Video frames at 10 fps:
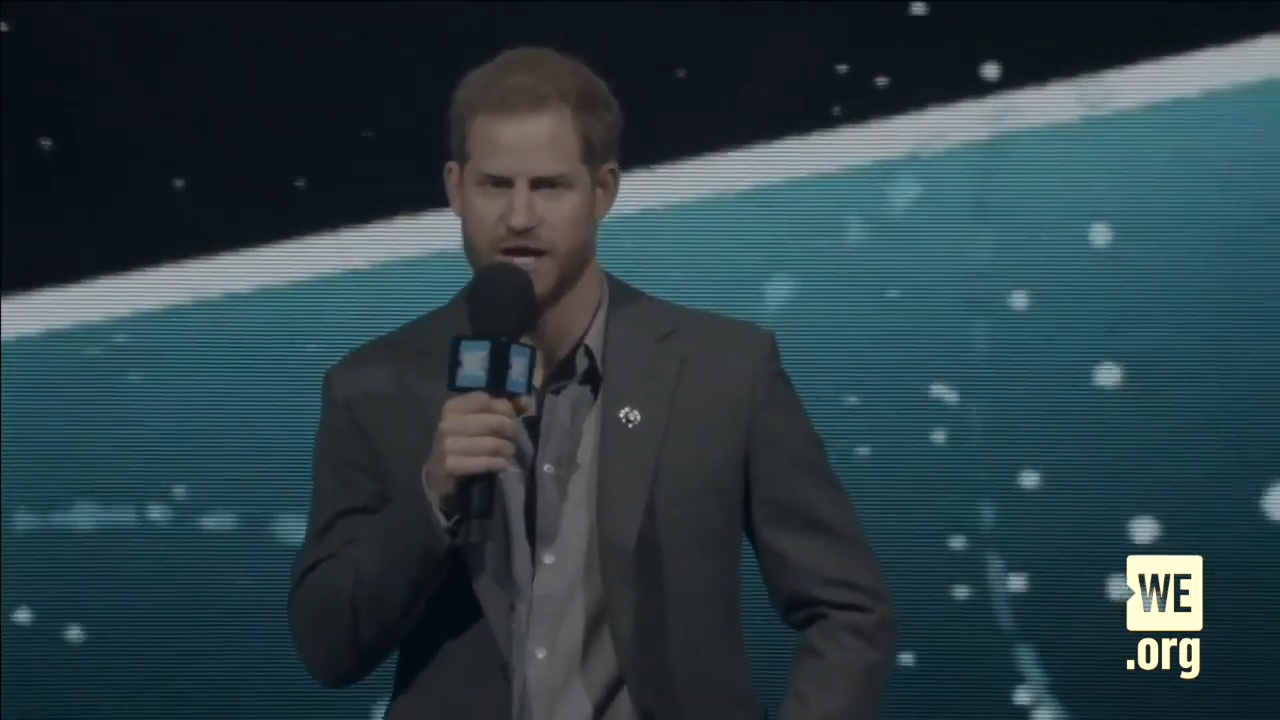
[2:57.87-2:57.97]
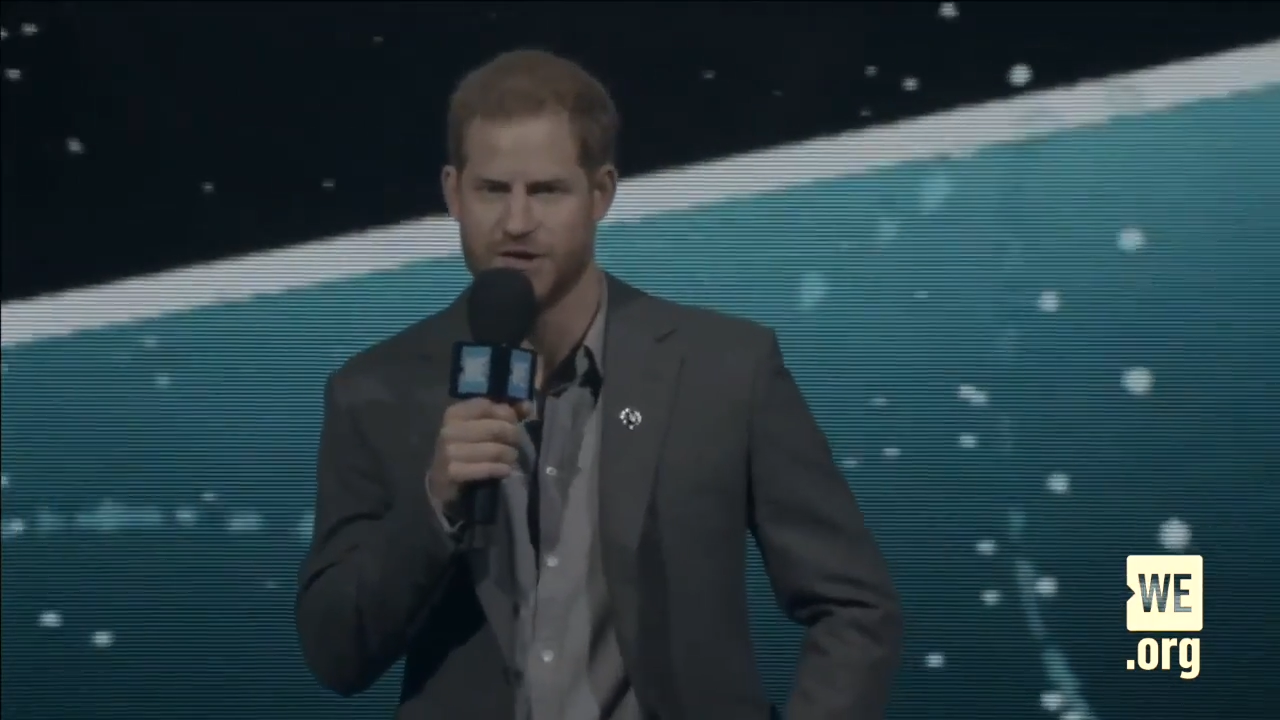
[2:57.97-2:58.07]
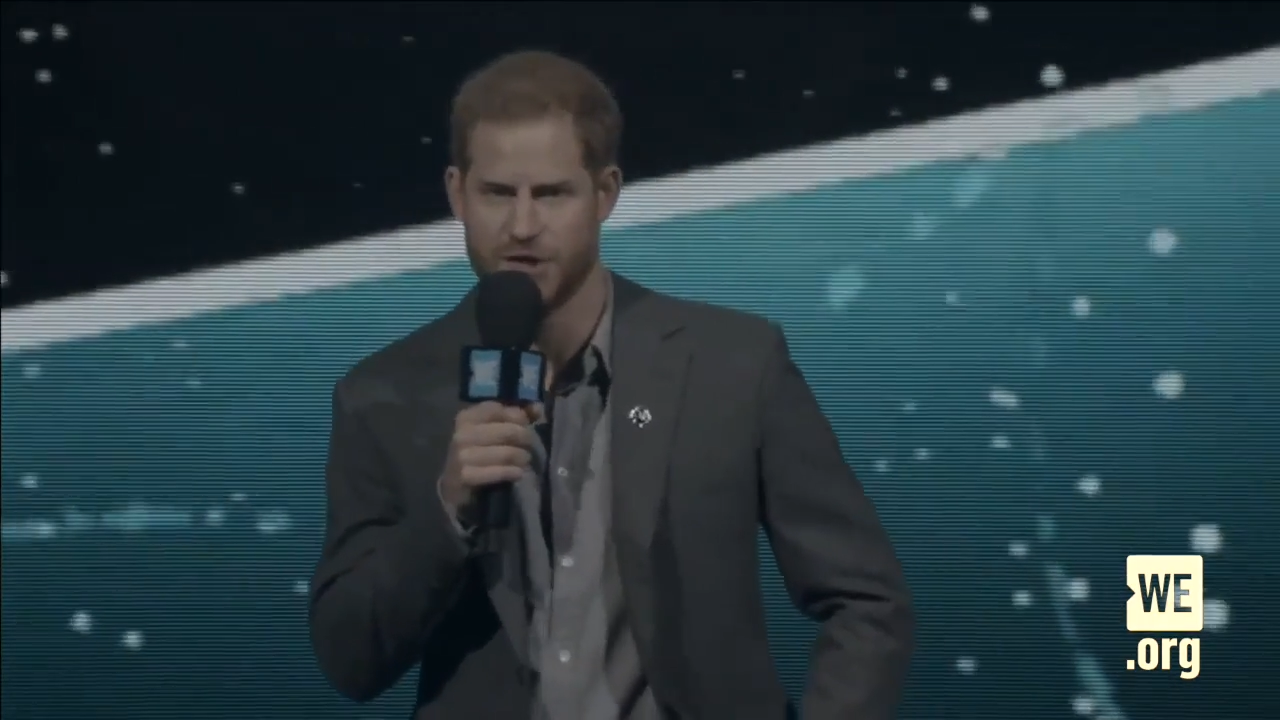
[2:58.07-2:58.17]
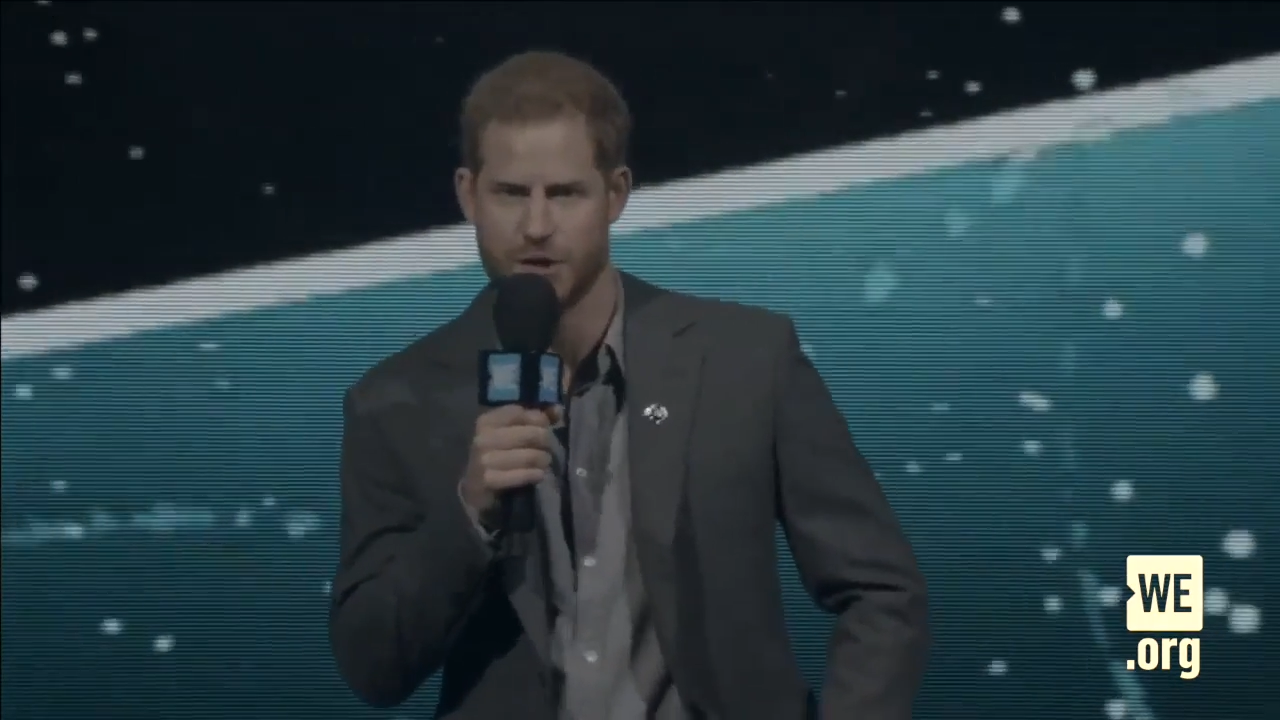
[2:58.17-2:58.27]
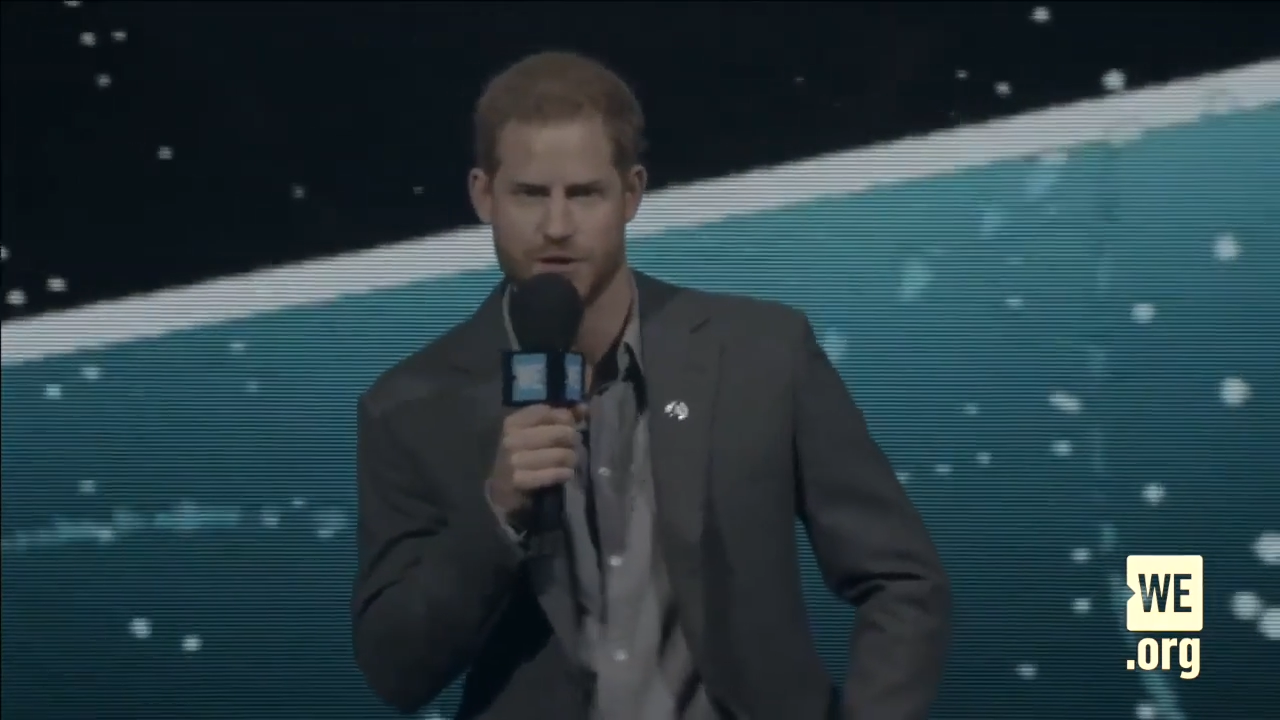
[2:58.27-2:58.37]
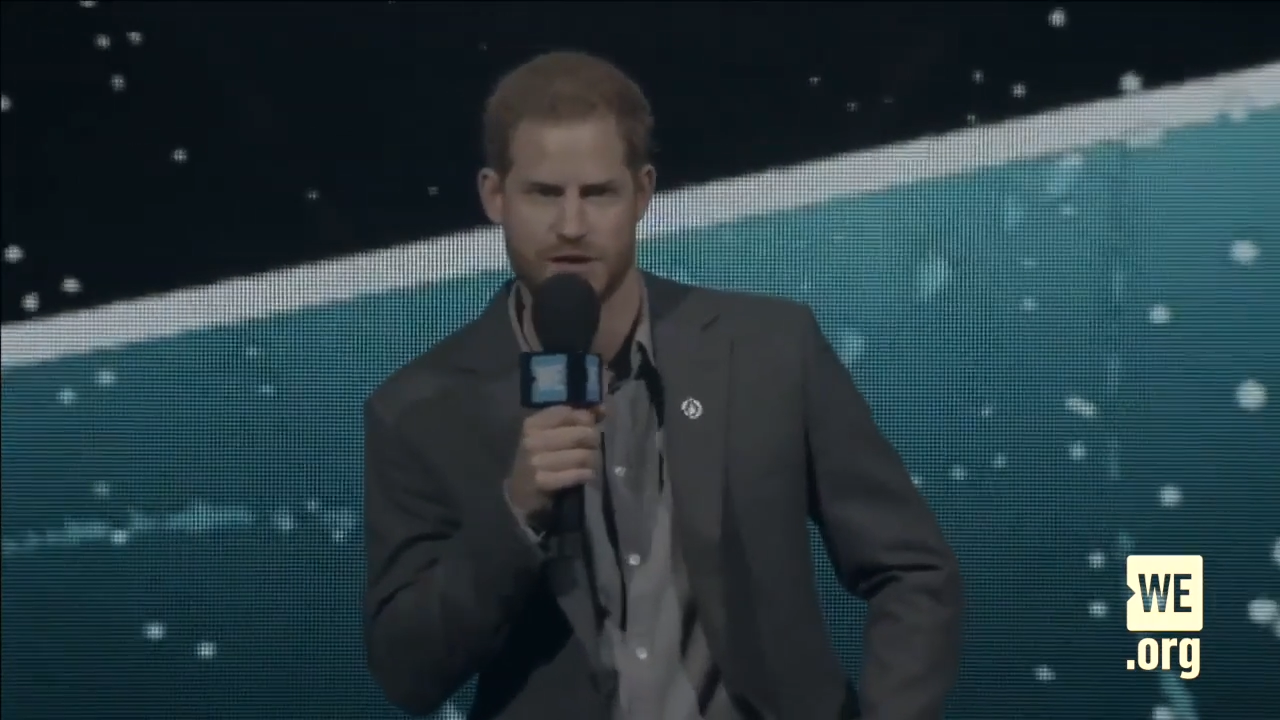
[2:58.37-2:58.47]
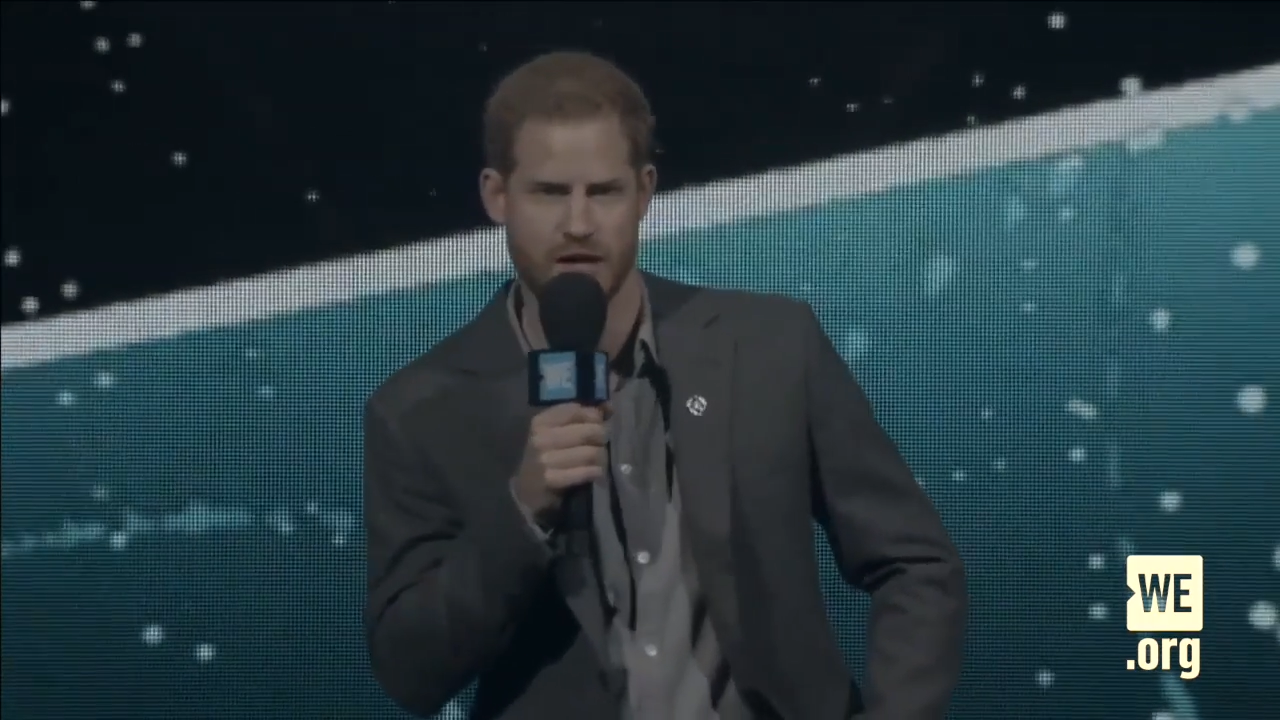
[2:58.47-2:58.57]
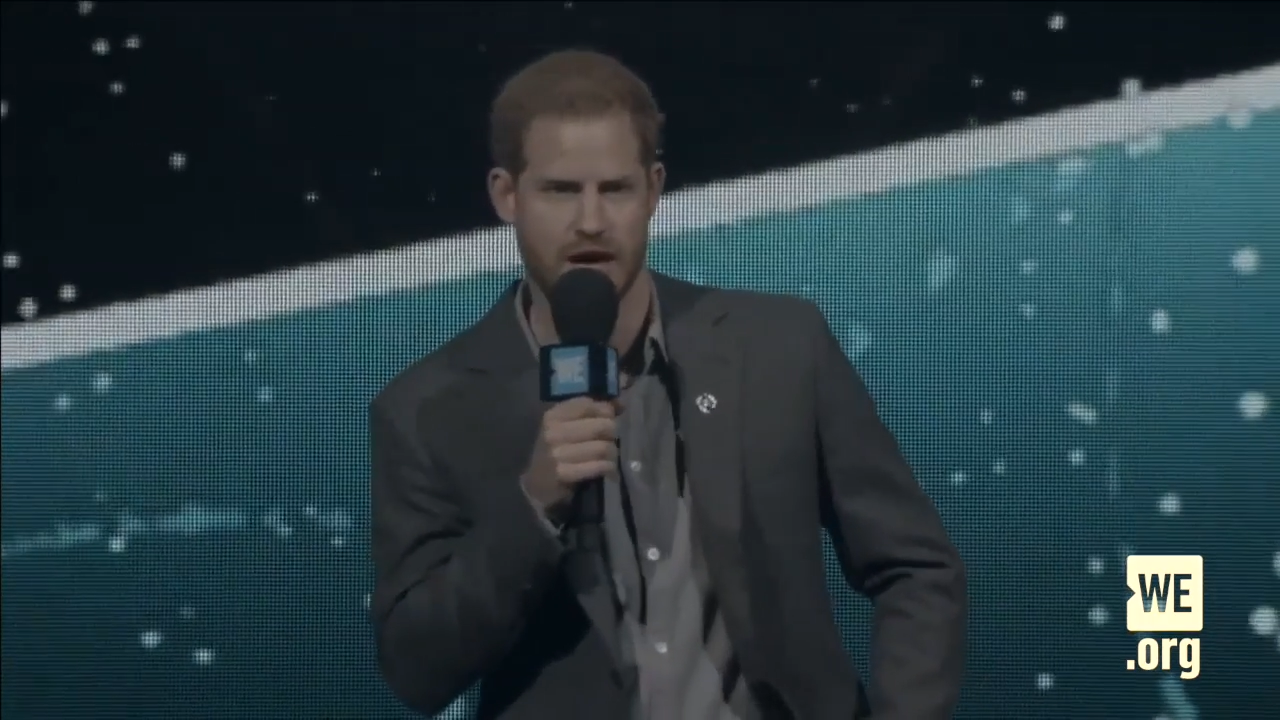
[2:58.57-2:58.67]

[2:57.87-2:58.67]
issues